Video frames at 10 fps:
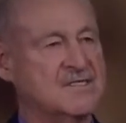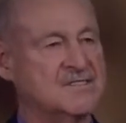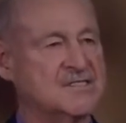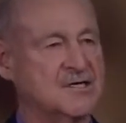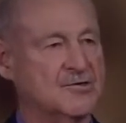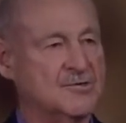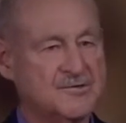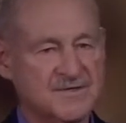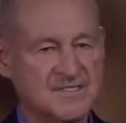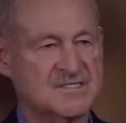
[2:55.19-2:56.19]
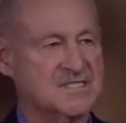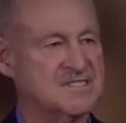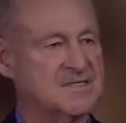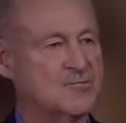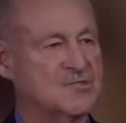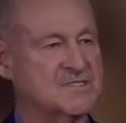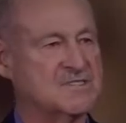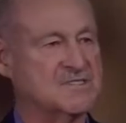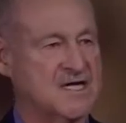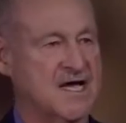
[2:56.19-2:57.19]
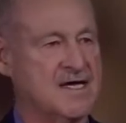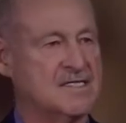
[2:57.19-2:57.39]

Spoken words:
So this system was designed...